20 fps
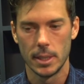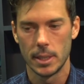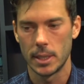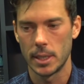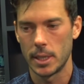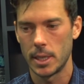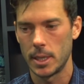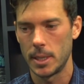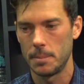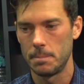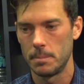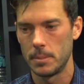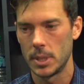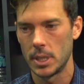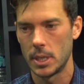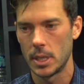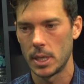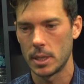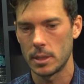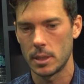
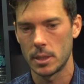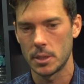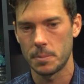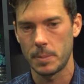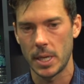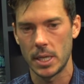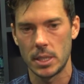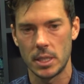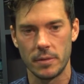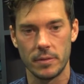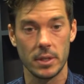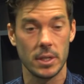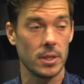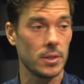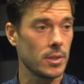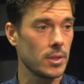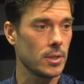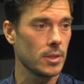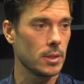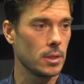and that has paid
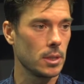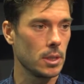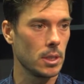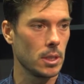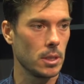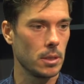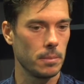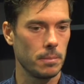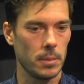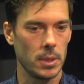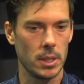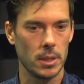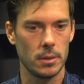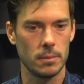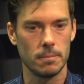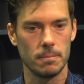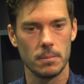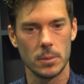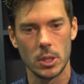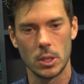dividends
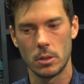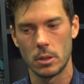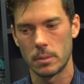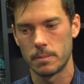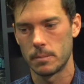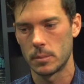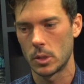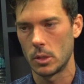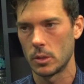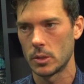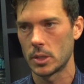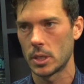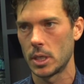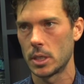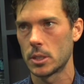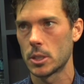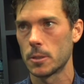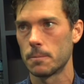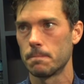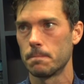in, you know, goals
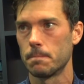against.